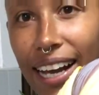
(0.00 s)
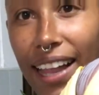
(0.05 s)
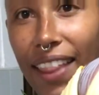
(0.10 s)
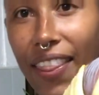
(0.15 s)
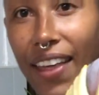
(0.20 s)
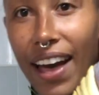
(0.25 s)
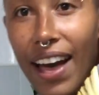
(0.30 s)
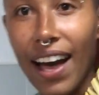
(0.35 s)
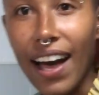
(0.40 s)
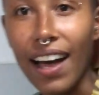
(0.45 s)

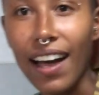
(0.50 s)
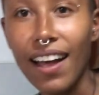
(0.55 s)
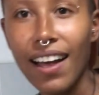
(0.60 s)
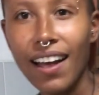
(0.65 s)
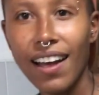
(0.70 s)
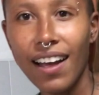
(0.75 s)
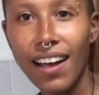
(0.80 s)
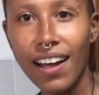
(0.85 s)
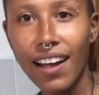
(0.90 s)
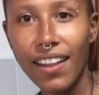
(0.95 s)
that.
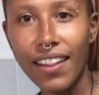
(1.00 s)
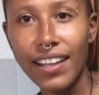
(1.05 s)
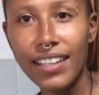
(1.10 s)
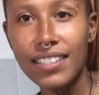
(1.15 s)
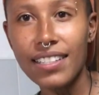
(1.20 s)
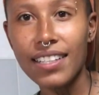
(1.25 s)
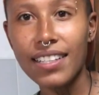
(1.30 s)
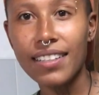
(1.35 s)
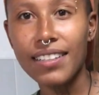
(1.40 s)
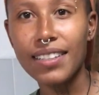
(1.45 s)
That's
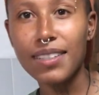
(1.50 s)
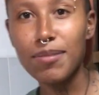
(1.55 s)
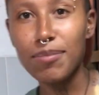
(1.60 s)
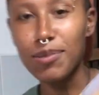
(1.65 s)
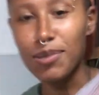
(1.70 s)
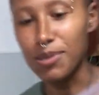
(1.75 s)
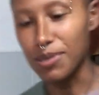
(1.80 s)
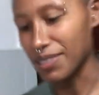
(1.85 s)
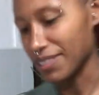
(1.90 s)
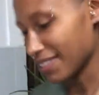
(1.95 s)

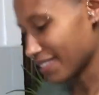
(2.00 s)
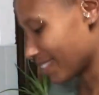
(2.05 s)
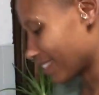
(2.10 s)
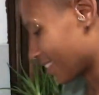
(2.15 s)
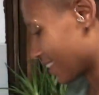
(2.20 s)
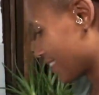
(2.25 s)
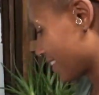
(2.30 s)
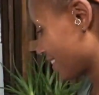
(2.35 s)
incredible. That